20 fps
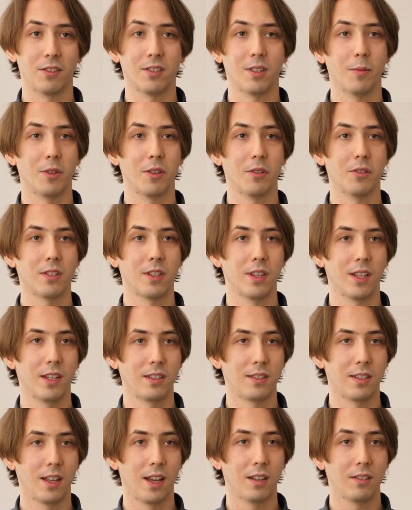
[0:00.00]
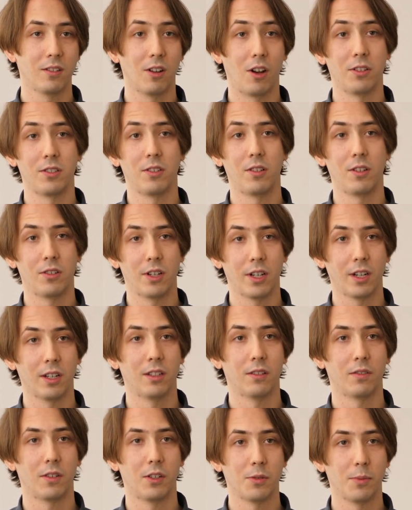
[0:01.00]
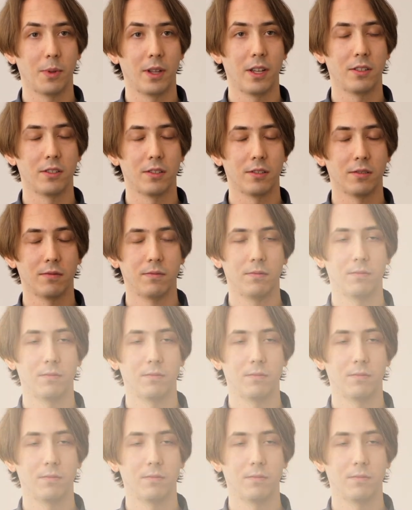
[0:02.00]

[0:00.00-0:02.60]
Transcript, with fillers: some of those things that cause you to drink in the first place.